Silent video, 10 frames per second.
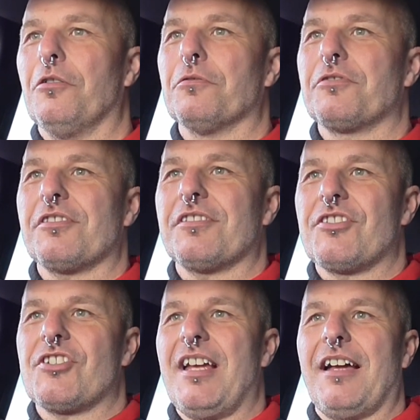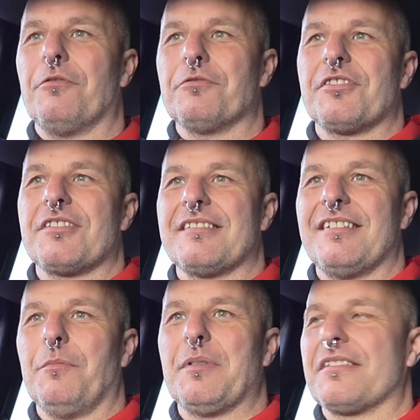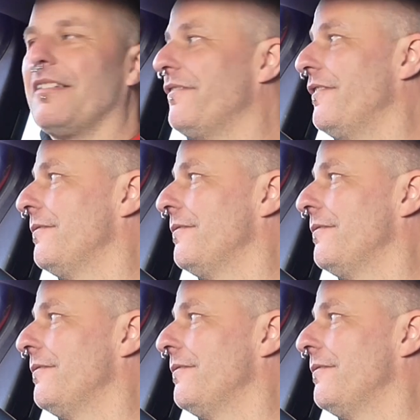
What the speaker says: or just to chat, or just to tell me stuff.